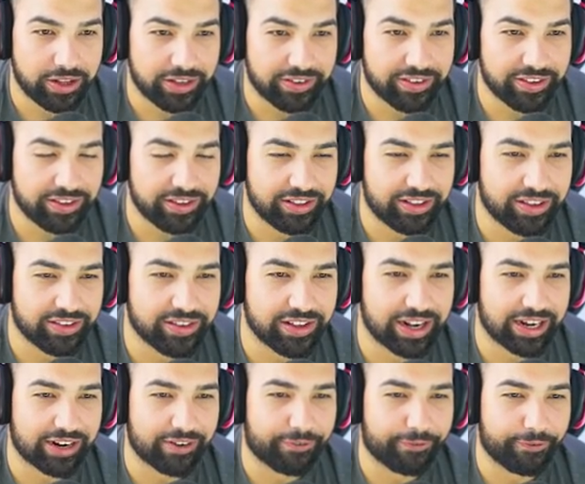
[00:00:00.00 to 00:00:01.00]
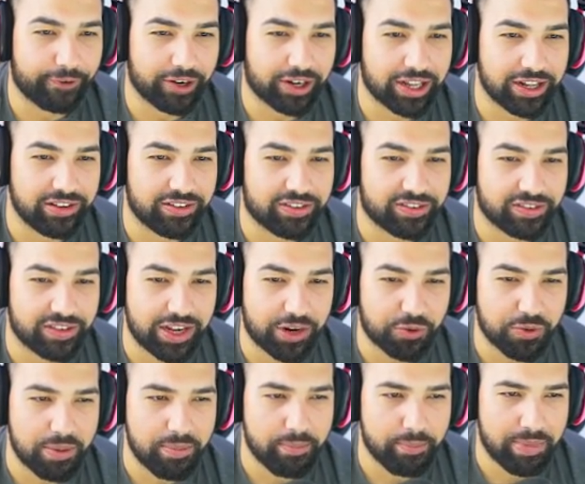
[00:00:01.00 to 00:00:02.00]
This is, this is like a freaking
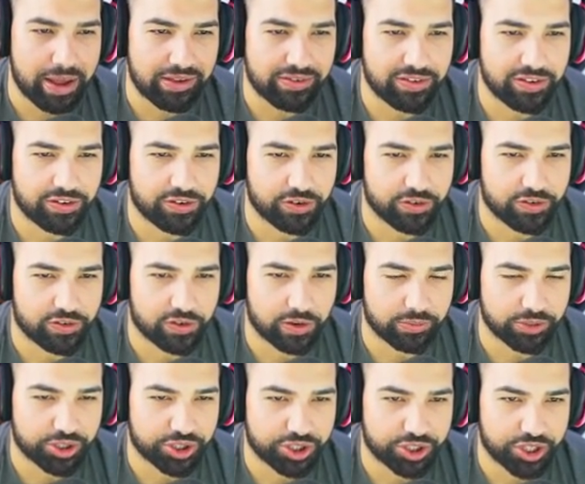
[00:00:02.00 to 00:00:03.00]
secret message or some